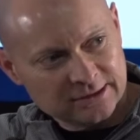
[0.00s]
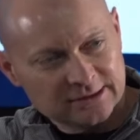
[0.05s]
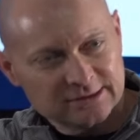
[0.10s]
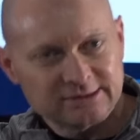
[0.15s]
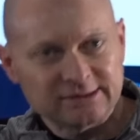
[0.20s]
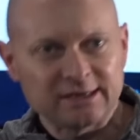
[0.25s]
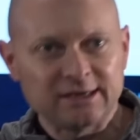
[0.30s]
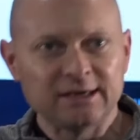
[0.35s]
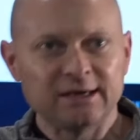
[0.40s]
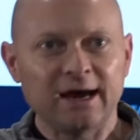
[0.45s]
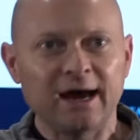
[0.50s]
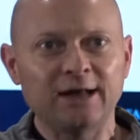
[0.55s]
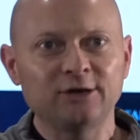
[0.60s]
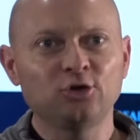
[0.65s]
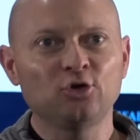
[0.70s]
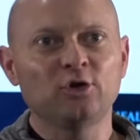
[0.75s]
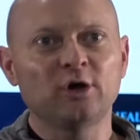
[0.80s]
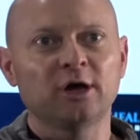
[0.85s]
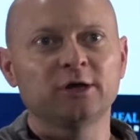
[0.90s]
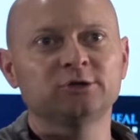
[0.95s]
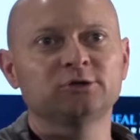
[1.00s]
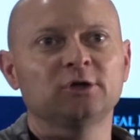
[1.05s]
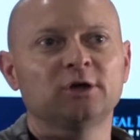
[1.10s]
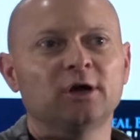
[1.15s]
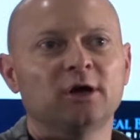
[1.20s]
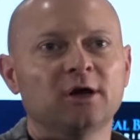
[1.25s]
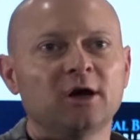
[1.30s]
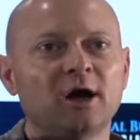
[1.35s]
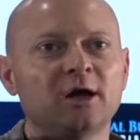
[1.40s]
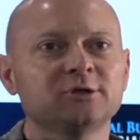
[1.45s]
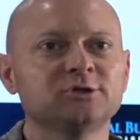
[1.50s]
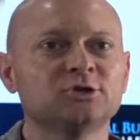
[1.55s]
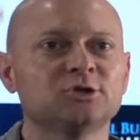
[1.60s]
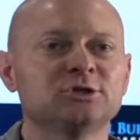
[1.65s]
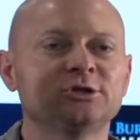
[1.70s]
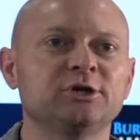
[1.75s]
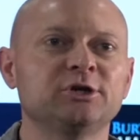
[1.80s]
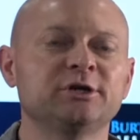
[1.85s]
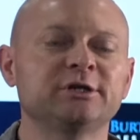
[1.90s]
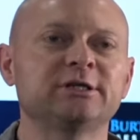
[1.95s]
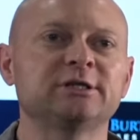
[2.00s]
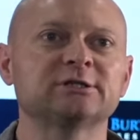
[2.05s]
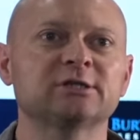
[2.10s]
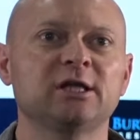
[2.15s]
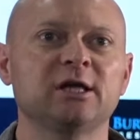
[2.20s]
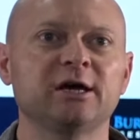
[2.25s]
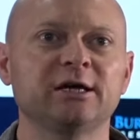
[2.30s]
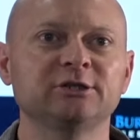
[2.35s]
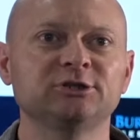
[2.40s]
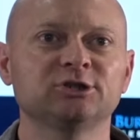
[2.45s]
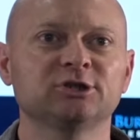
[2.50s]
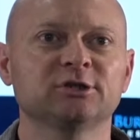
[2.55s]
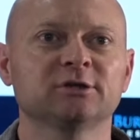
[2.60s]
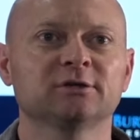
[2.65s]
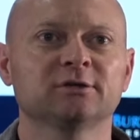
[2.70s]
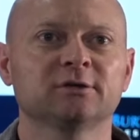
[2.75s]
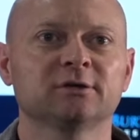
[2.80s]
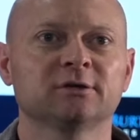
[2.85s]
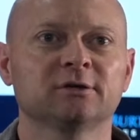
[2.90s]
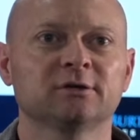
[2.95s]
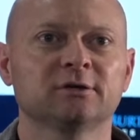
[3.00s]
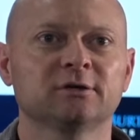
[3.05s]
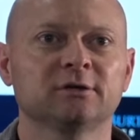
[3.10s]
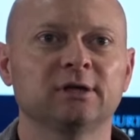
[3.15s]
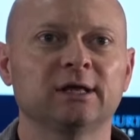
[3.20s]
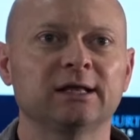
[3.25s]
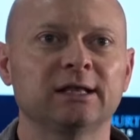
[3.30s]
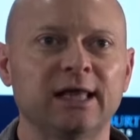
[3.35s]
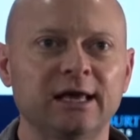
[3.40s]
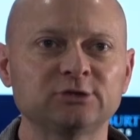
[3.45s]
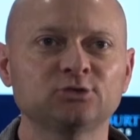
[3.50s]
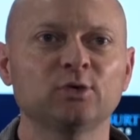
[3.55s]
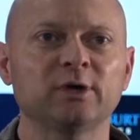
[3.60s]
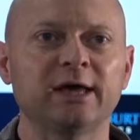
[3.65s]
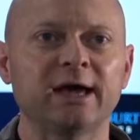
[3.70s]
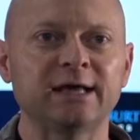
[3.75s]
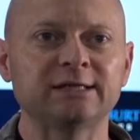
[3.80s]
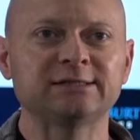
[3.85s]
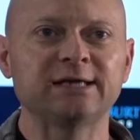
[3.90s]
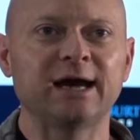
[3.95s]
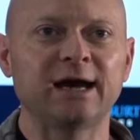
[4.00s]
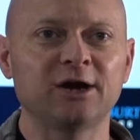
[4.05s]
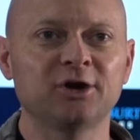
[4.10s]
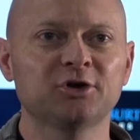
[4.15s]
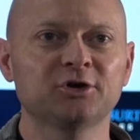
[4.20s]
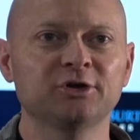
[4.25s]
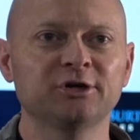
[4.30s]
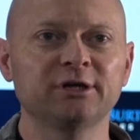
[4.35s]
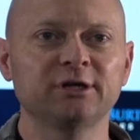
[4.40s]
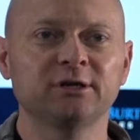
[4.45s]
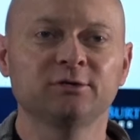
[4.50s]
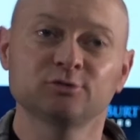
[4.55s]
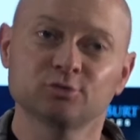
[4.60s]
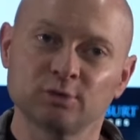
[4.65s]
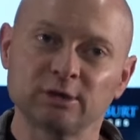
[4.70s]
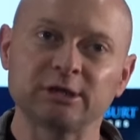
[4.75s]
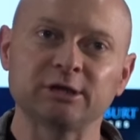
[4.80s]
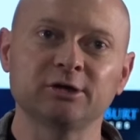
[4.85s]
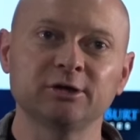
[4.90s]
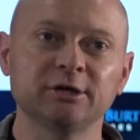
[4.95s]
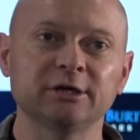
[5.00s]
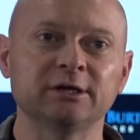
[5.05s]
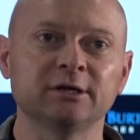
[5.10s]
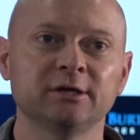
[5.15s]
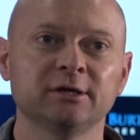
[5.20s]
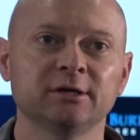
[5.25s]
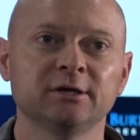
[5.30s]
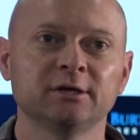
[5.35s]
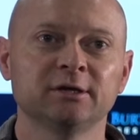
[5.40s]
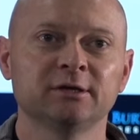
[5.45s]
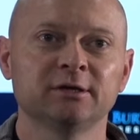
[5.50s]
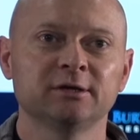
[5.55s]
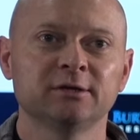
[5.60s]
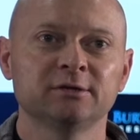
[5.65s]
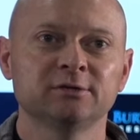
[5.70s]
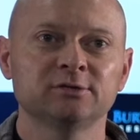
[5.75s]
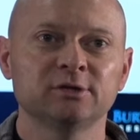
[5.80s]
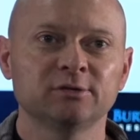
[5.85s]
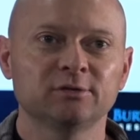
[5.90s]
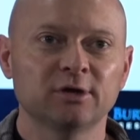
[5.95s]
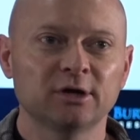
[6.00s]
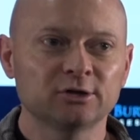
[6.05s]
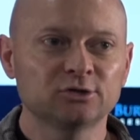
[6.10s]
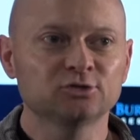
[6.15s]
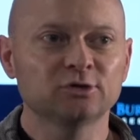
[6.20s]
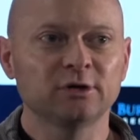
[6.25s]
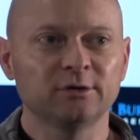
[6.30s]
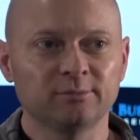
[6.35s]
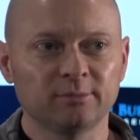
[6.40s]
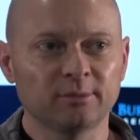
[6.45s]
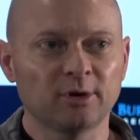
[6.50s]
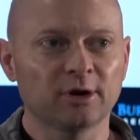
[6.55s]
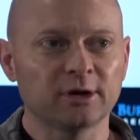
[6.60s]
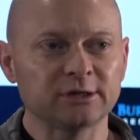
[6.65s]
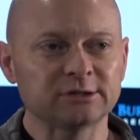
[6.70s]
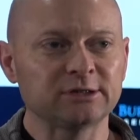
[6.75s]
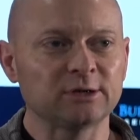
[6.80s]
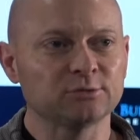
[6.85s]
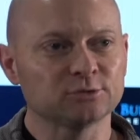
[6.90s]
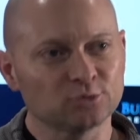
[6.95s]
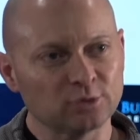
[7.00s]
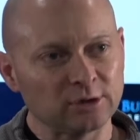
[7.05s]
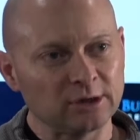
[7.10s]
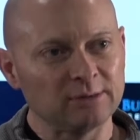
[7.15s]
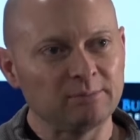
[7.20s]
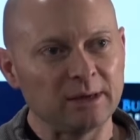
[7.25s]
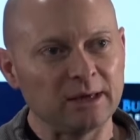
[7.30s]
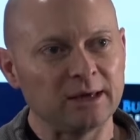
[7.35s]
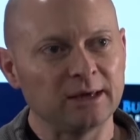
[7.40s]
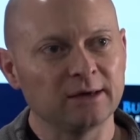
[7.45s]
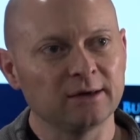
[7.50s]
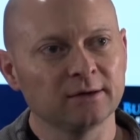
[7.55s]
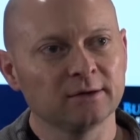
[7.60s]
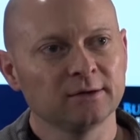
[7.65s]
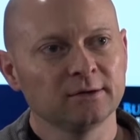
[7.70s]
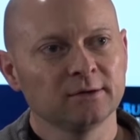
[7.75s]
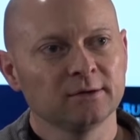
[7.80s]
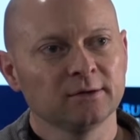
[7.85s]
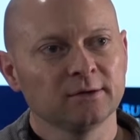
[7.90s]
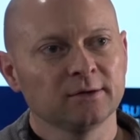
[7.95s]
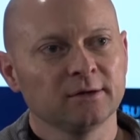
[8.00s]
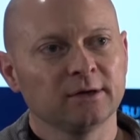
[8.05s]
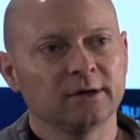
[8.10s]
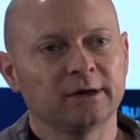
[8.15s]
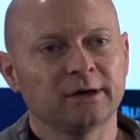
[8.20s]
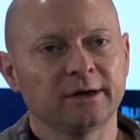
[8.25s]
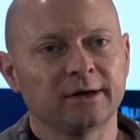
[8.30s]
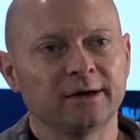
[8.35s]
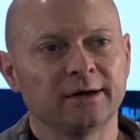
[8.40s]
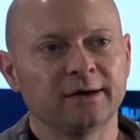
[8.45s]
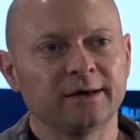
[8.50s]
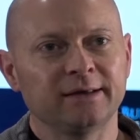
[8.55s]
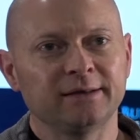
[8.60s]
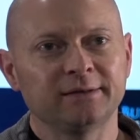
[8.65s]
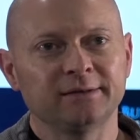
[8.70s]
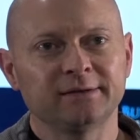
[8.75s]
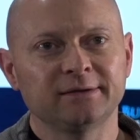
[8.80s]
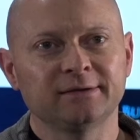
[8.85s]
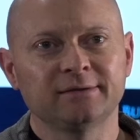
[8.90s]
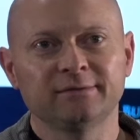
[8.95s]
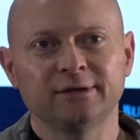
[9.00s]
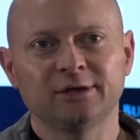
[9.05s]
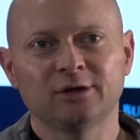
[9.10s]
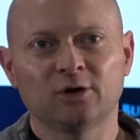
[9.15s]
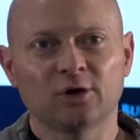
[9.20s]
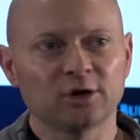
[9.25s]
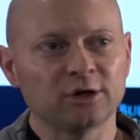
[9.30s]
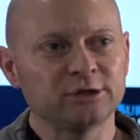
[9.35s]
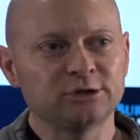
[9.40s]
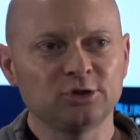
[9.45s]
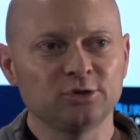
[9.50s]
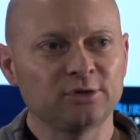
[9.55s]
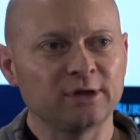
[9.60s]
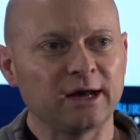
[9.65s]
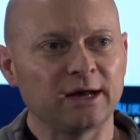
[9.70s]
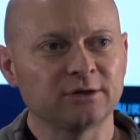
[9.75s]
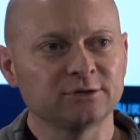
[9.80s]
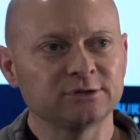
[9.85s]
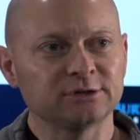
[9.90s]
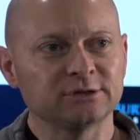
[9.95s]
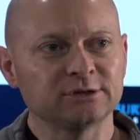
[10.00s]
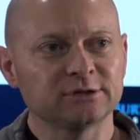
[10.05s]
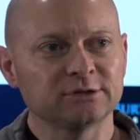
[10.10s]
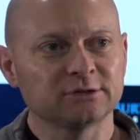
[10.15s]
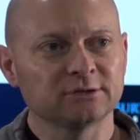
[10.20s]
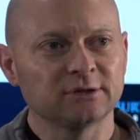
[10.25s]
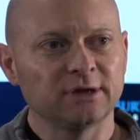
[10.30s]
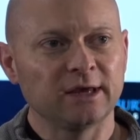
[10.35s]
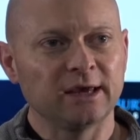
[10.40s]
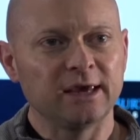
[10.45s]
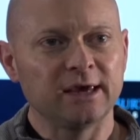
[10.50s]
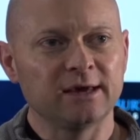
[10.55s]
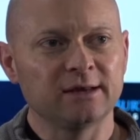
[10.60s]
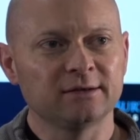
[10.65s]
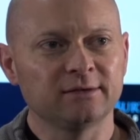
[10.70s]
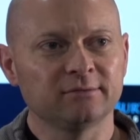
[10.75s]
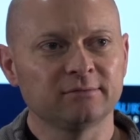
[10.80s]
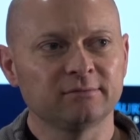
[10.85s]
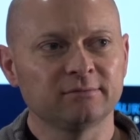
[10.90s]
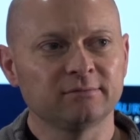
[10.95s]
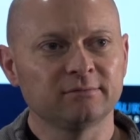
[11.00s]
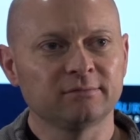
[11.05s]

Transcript: See, I do con uh, concerts here at this lodge. Like last week, I had Ty Herndon. He was really good. He's a country artist that was really big uh, in the you know early 2000s, and